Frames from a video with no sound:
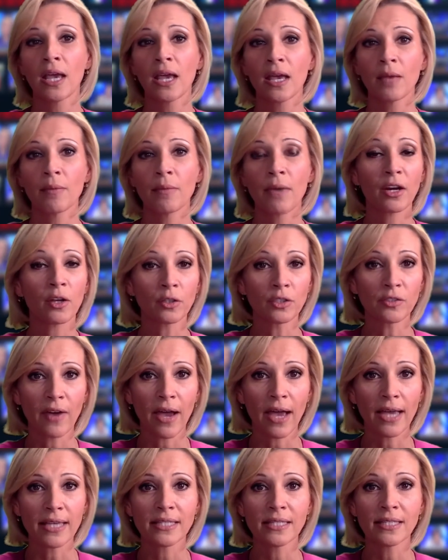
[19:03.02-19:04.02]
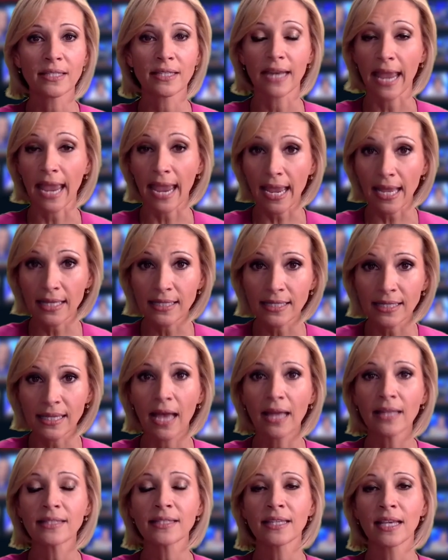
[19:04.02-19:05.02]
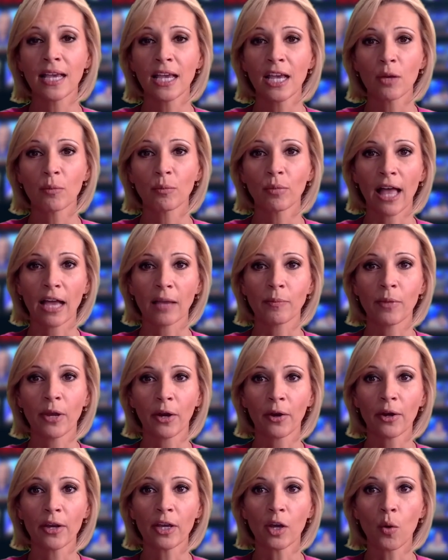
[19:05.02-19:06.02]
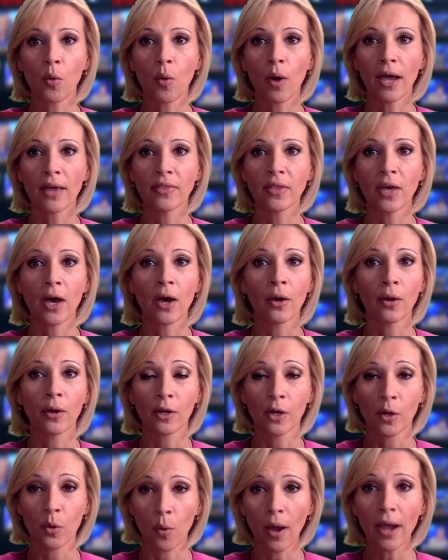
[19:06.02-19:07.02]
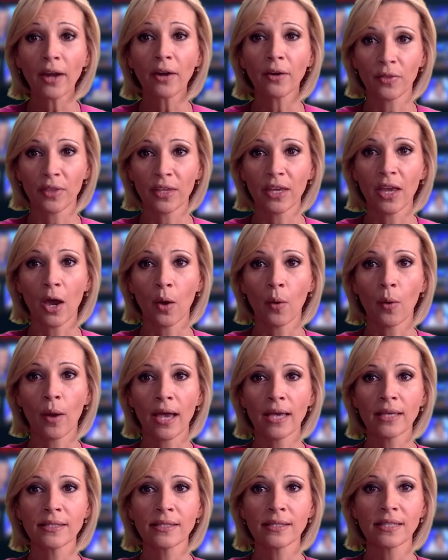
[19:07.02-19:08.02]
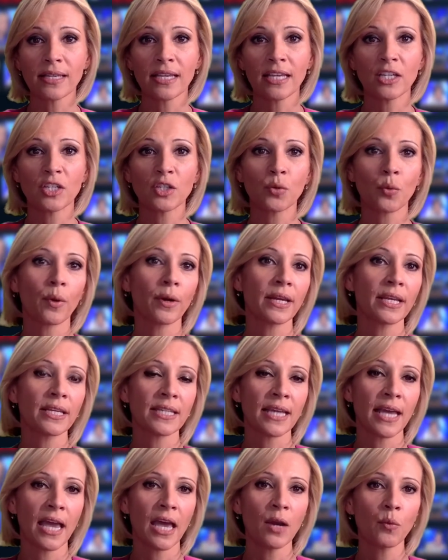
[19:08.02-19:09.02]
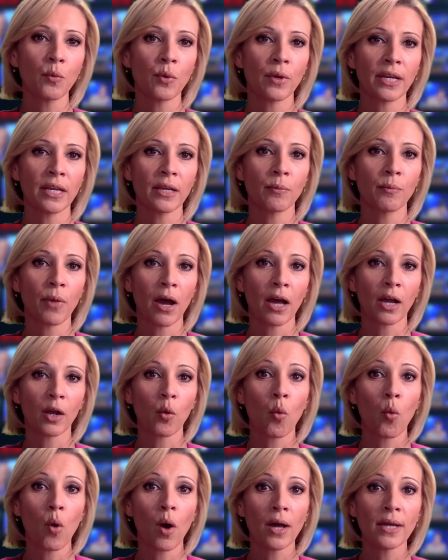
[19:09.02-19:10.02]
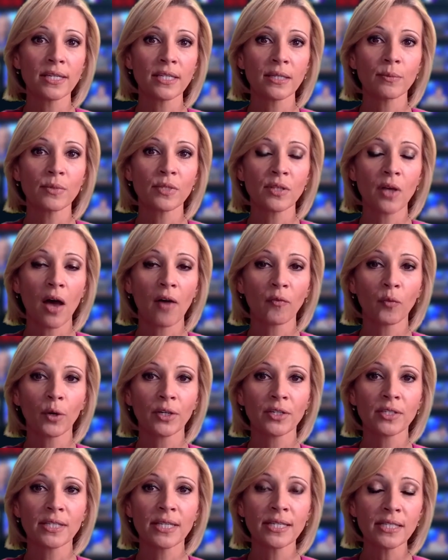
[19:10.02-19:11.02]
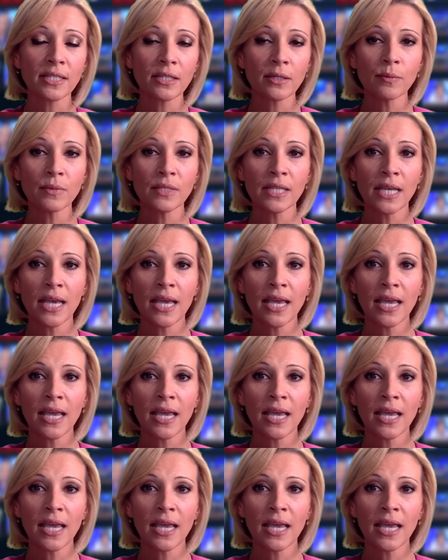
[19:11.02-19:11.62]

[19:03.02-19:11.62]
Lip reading: medical devices, and handsets. BlackBerry acquired the OS in 2010 when it bought Quantum Software Systems.